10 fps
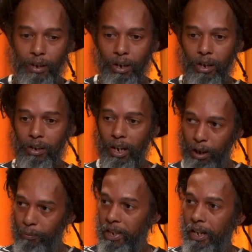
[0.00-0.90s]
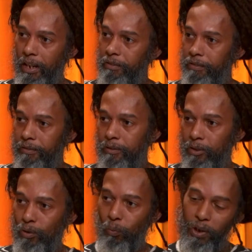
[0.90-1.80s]
on our behalf
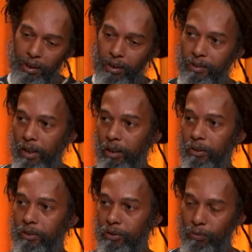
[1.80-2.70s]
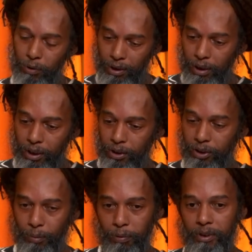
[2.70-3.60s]
with his elders, with the
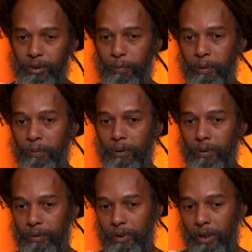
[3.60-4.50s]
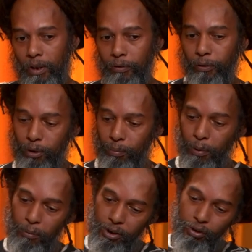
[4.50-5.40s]
leadership of his people, for the
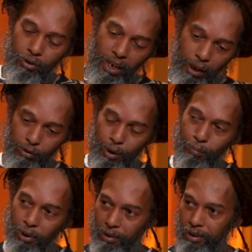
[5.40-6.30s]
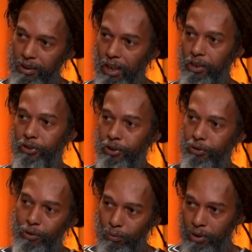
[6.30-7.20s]
permission to actually bring this knowledge here
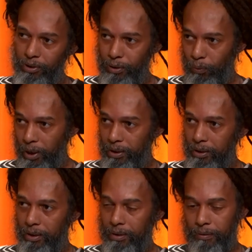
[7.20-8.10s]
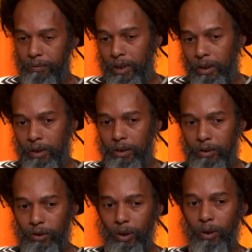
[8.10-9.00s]
to us in the West.
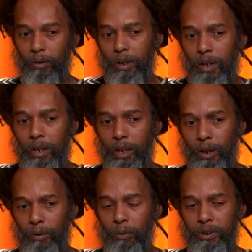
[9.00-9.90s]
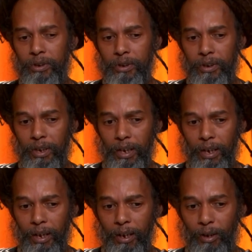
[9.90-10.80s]
So it, it wasn't
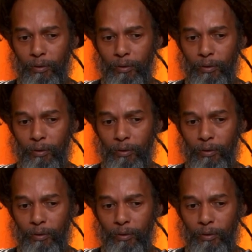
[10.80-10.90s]
uh,